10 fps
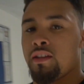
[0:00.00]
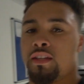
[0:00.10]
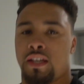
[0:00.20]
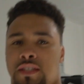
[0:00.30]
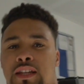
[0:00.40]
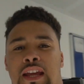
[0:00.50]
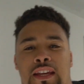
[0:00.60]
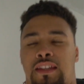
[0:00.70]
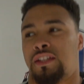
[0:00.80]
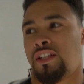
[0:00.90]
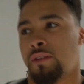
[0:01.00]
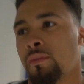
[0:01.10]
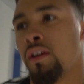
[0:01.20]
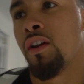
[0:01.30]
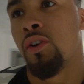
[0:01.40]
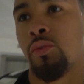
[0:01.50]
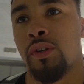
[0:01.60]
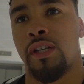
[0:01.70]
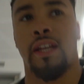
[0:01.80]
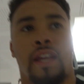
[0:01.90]
Yesterday in the gym,
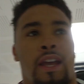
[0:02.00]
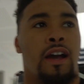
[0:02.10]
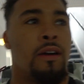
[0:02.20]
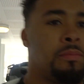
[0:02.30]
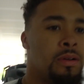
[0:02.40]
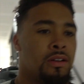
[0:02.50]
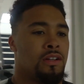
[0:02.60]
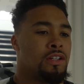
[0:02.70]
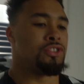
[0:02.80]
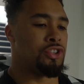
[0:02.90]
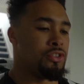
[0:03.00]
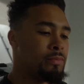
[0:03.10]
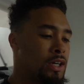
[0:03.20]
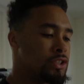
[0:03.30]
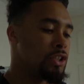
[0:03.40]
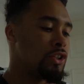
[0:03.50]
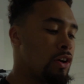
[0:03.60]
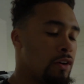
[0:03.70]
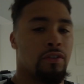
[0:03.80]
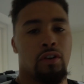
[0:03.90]
we didn't get up too much,
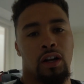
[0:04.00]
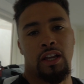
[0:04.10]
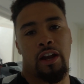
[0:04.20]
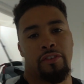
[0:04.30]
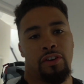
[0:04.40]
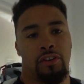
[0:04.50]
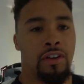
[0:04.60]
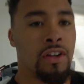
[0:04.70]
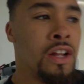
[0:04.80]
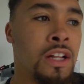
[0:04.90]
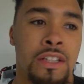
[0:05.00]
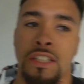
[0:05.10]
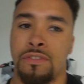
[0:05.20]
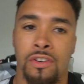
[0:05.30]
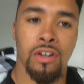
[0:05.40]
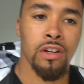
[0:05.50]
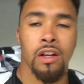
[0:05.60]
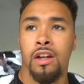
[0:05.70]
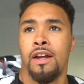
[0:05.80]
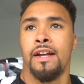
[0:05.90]
so I thought I'd carry on this vlog
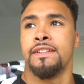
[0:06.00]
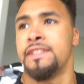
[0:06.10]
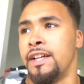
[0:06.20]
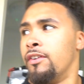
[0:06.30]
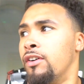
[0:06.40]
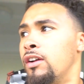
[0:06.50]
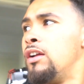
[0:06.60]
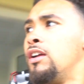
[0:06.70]
until